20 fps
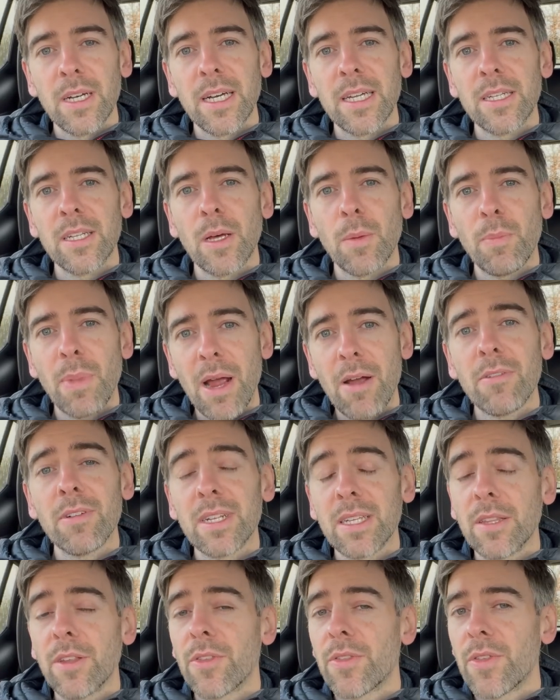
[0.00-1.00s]
and
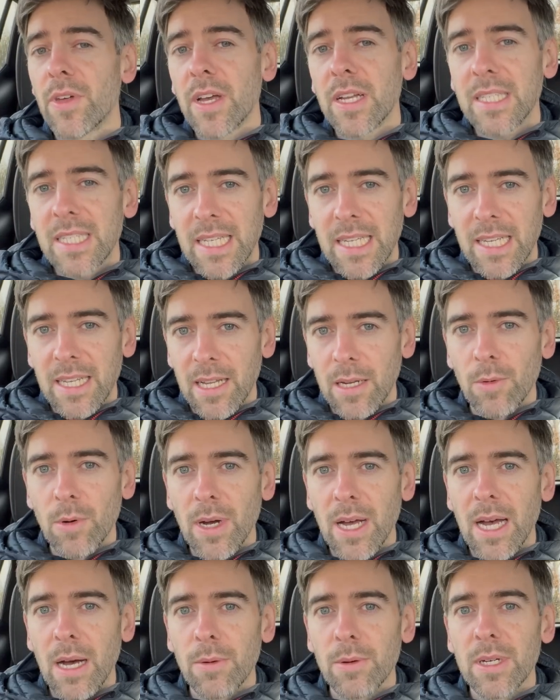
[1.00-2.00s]
apparently the 30
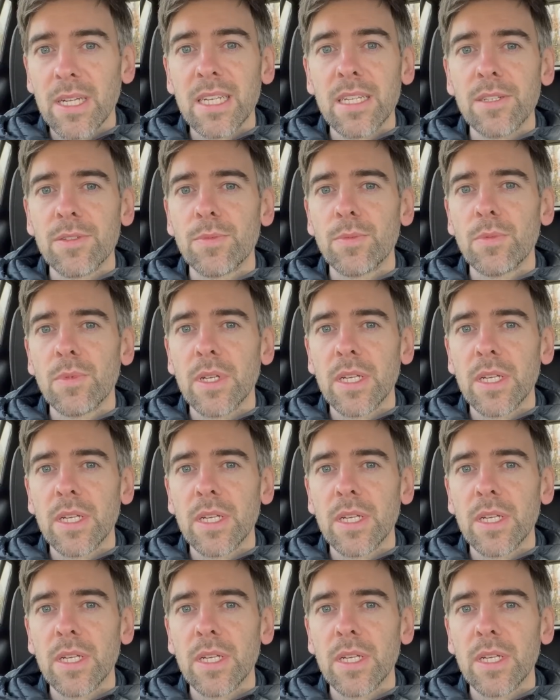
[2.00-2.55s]
kilowatt hour is